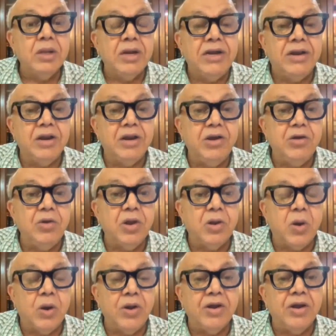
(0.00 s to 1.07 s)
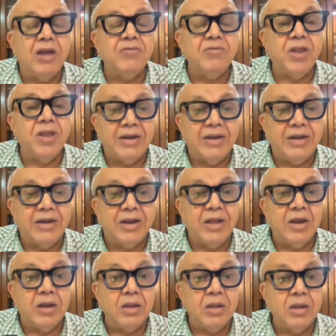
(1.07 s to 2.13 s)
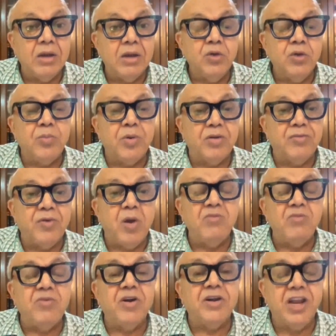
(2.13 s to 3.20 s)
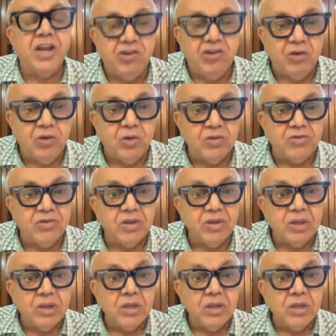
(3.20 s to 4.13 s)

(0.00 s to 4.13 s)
enter into a contract with an actor to perform for 10 shows.